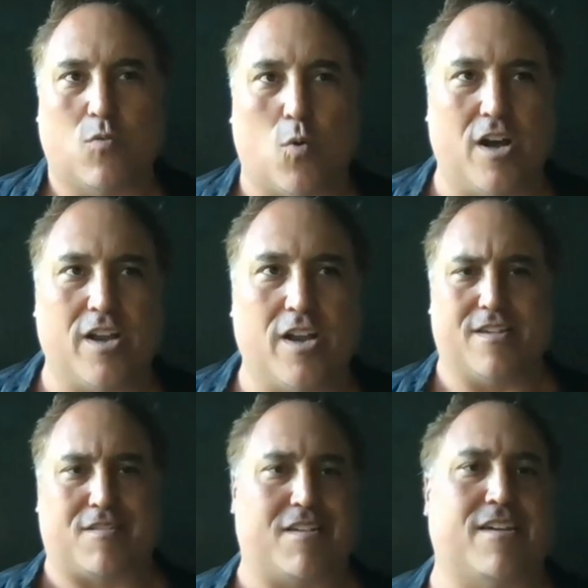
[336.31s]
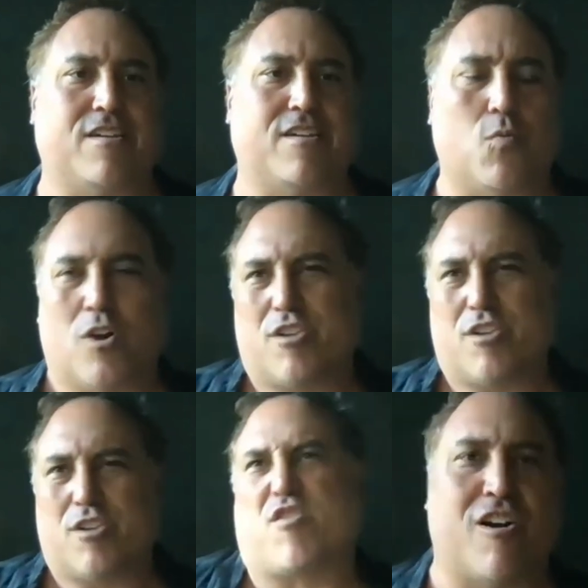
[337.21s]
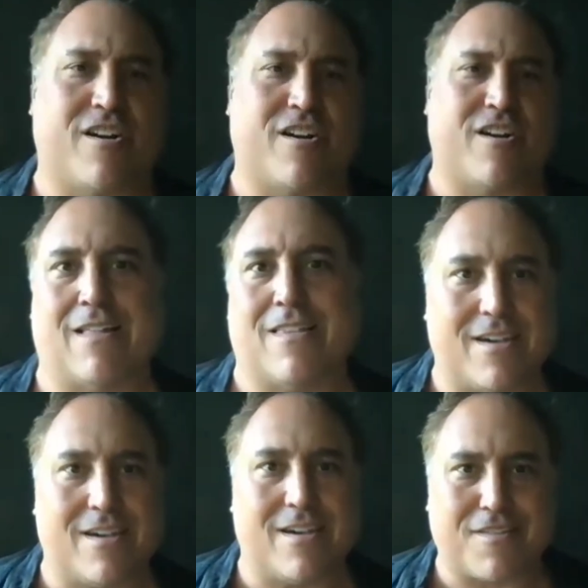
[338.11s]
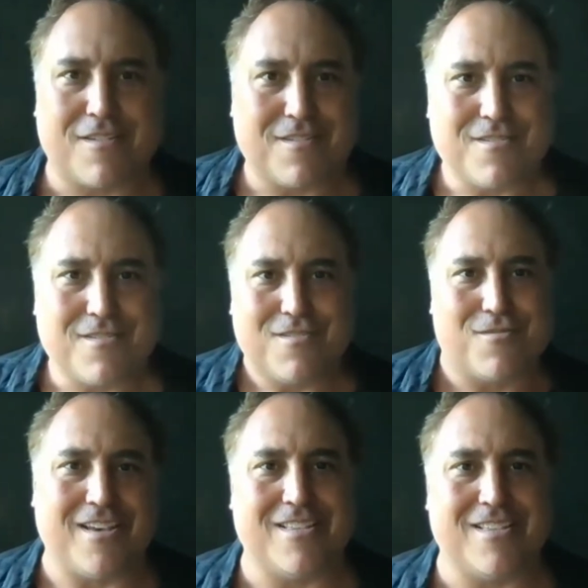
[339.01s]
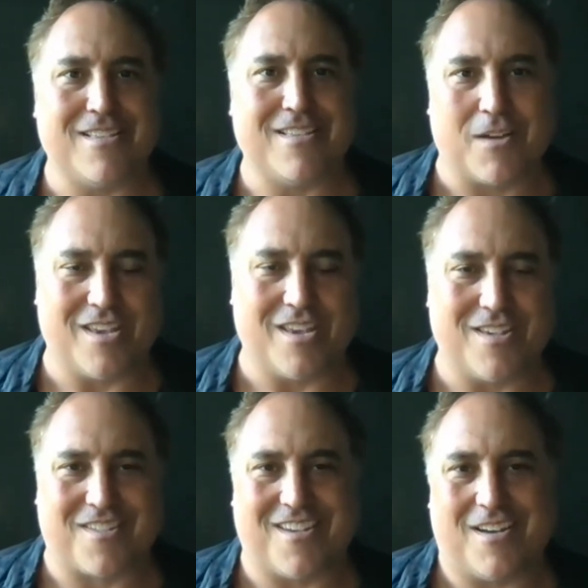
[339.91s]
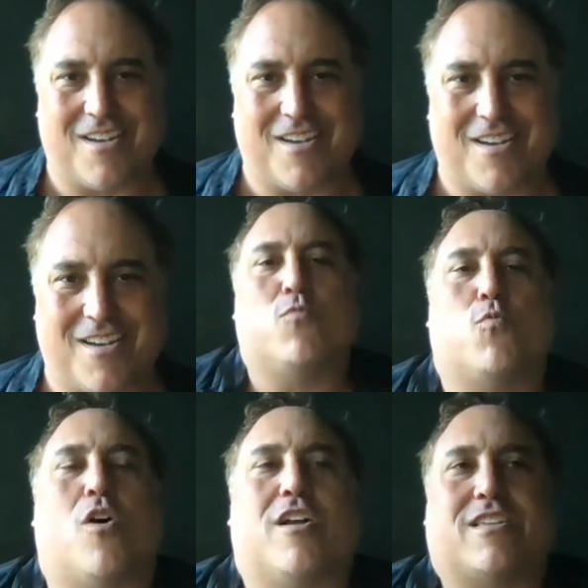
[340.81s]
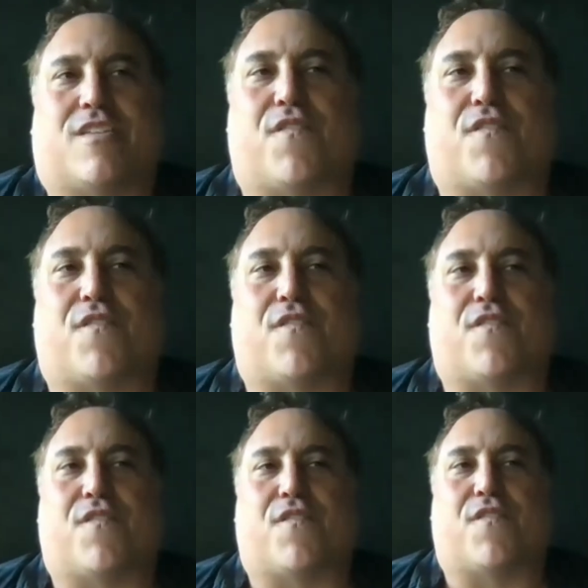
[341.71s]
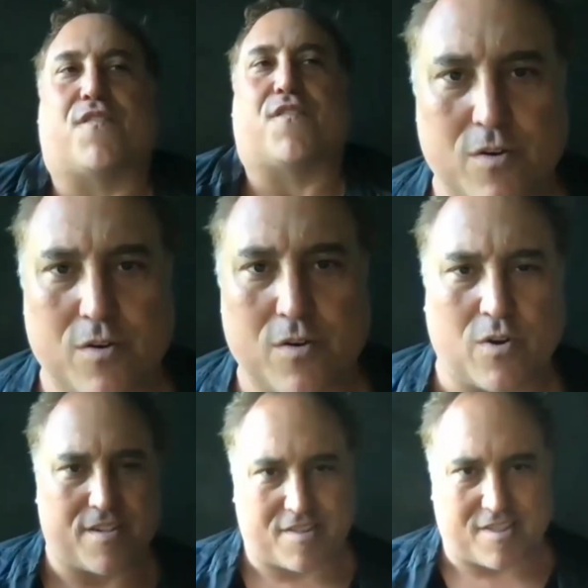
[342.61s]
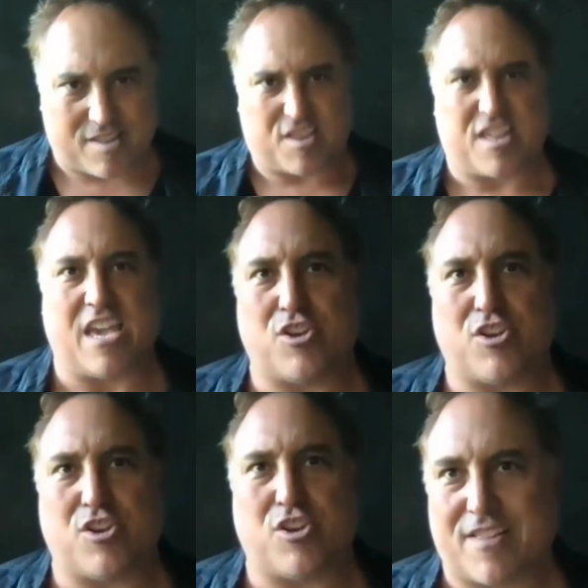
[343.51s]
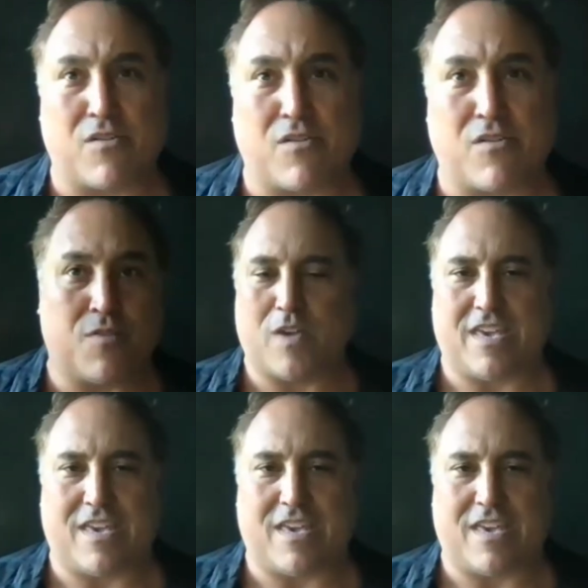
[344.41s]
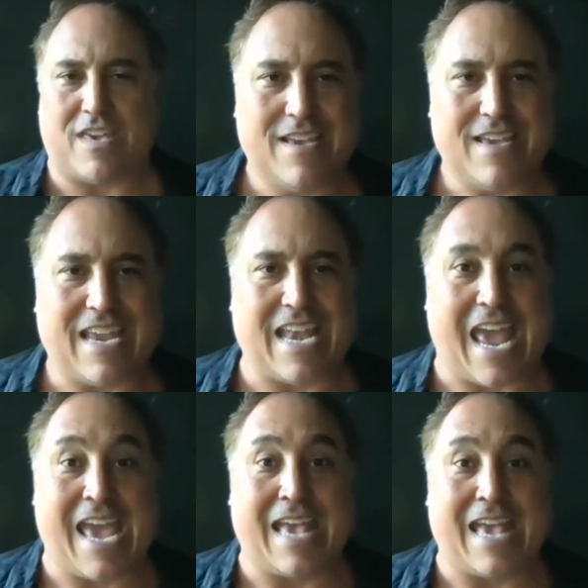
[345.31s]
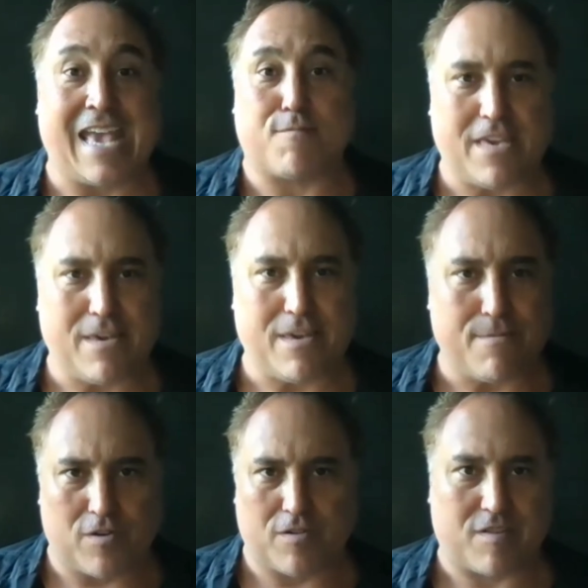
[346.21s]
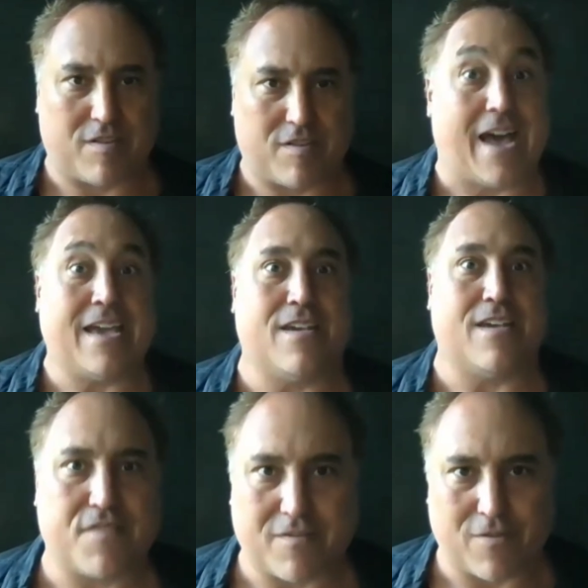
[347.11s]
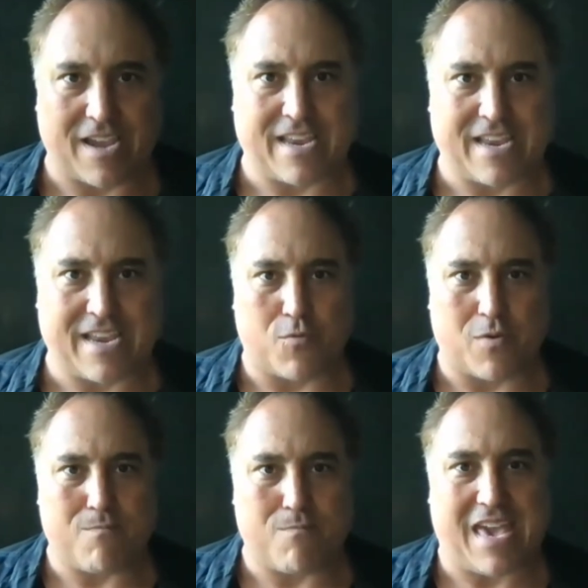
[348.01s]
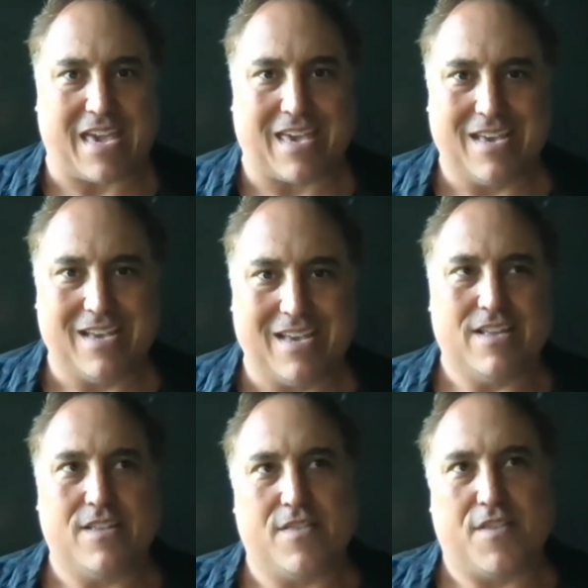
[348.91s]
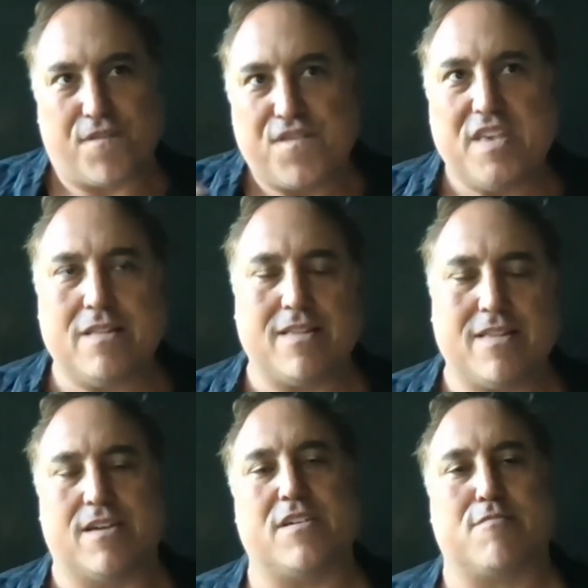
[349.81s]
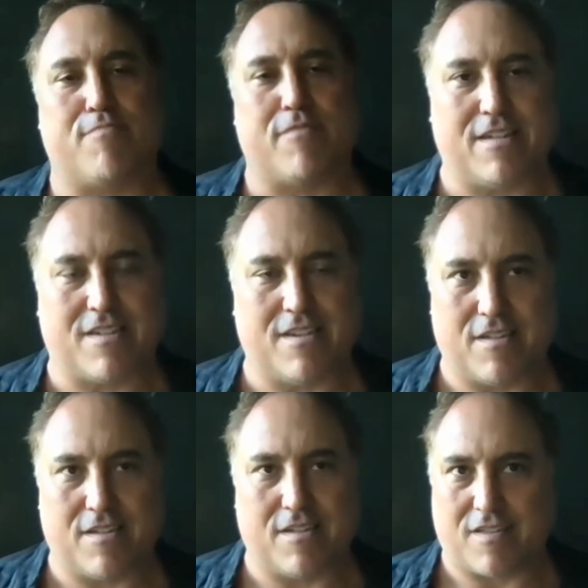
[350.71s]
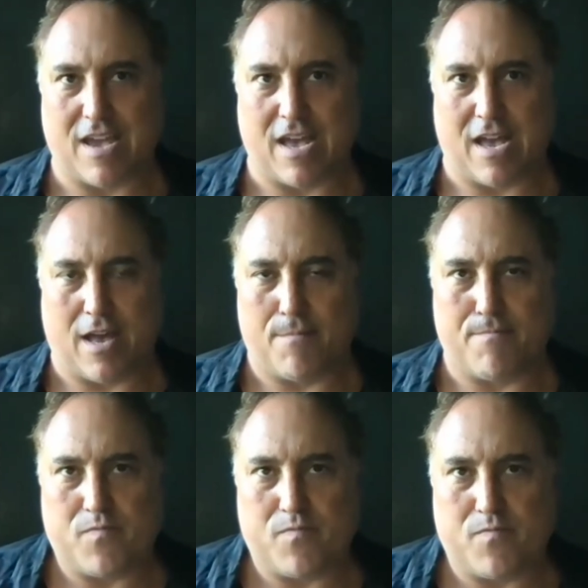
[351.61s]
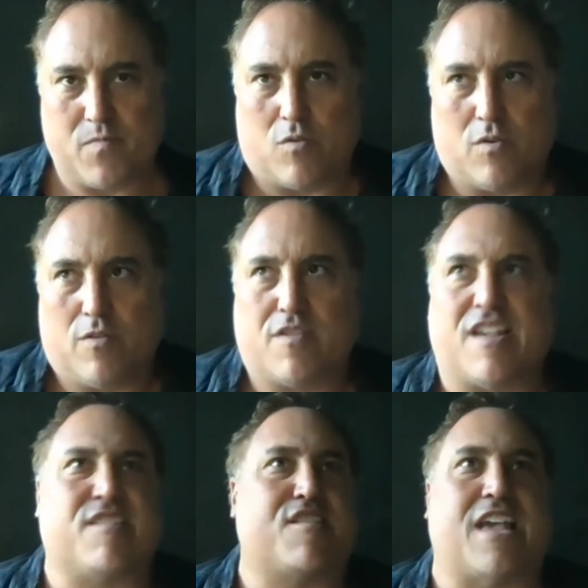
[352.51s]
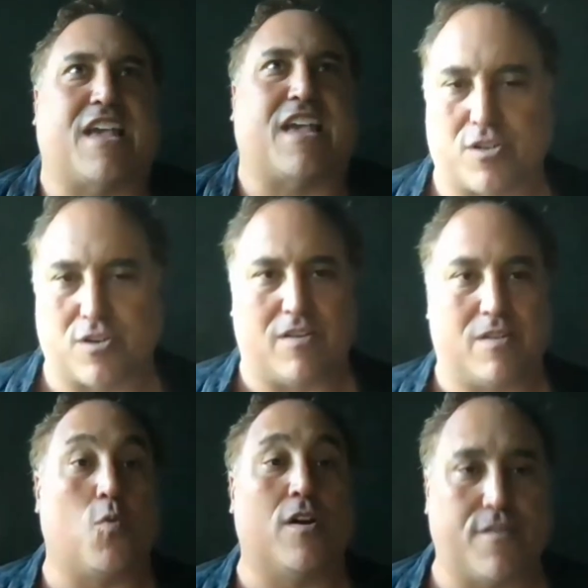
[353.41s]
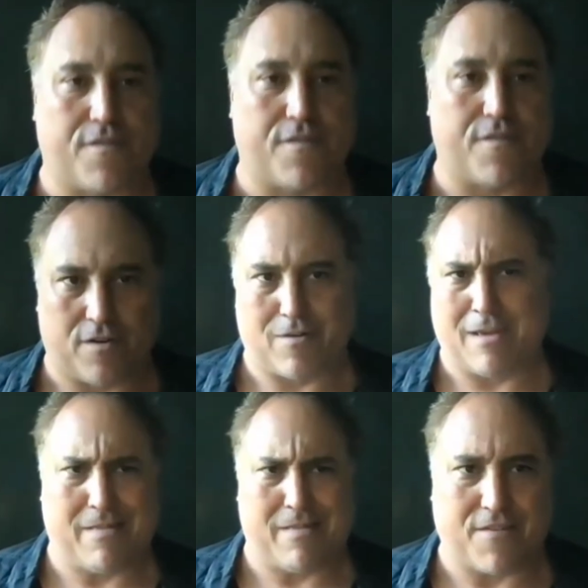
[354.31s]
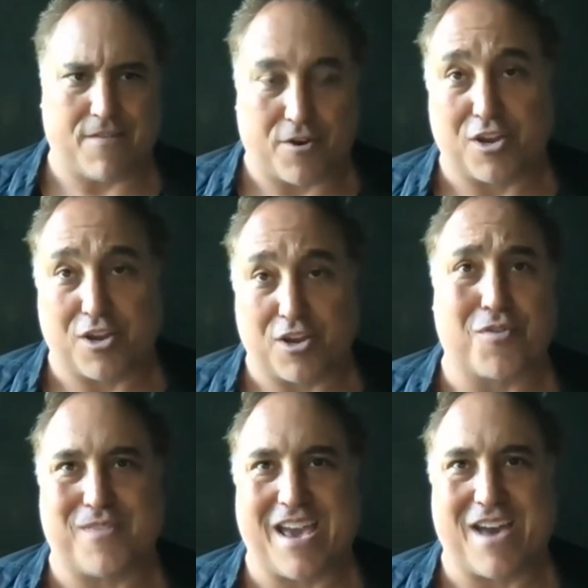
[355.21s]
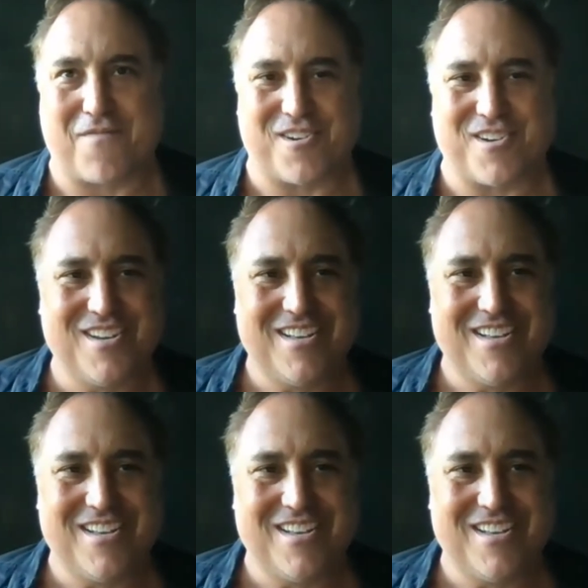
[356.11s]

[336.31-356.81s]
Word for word: One is like you know what is the heart telling us, right like what is uh, what do we want it to feel like what are, what are the sensations how can we enhance people's lives right how can we make the feeling of these places um, you know sensational and wonderful right like if you're going to go through the effort